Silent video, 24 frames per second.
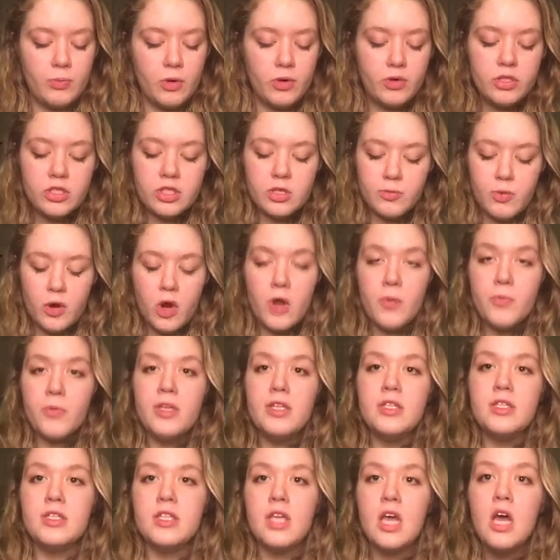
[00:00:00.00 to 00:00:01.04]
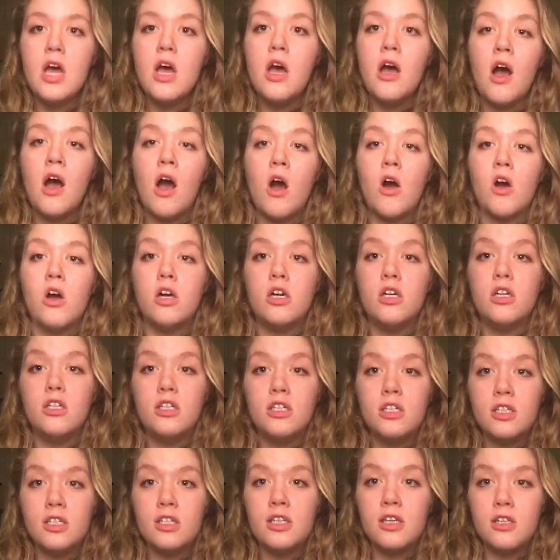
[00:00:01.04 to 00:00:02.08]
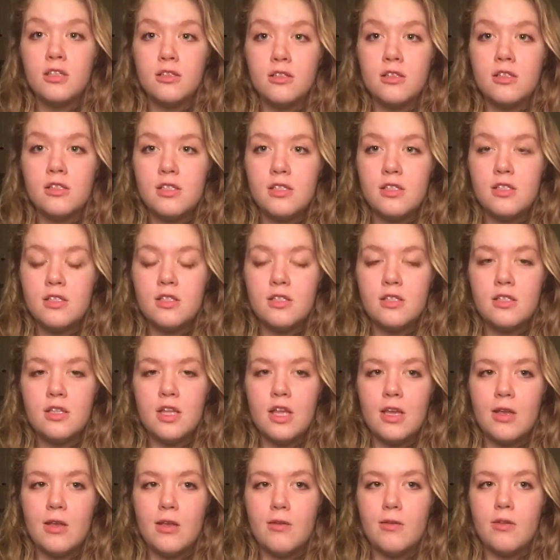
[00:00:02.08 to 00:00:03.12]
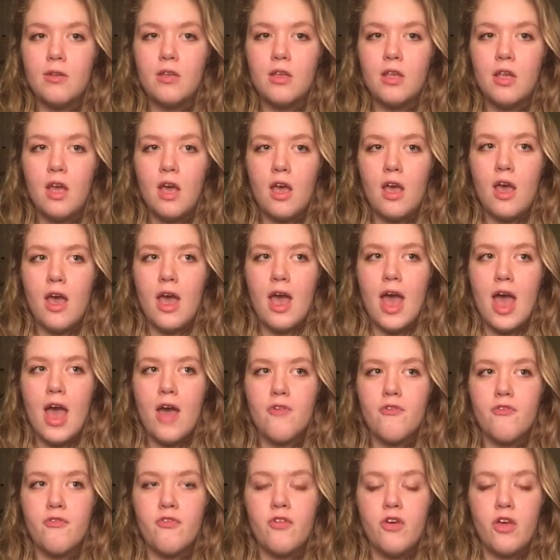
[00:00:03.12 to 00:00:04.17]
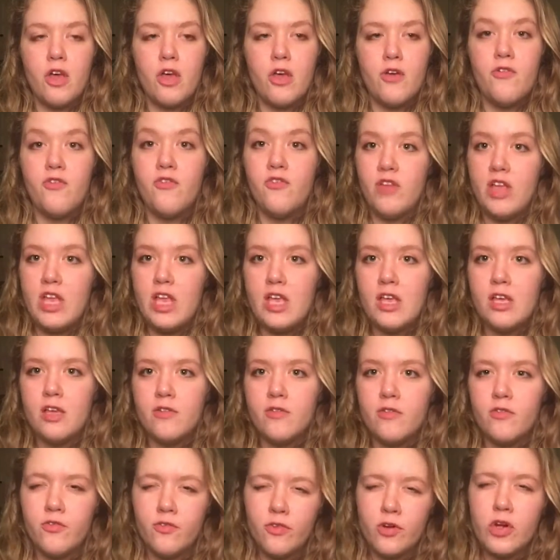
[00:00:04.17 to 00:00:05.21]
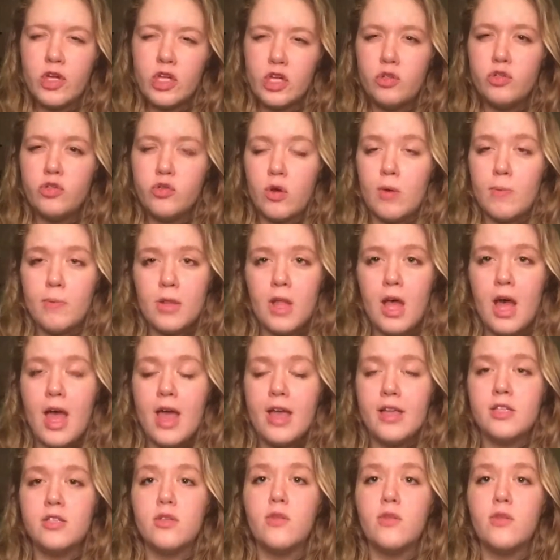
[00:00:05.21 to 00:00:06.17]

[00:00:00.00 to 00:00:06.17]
Most apartments are gonna like have a fee for you to apply.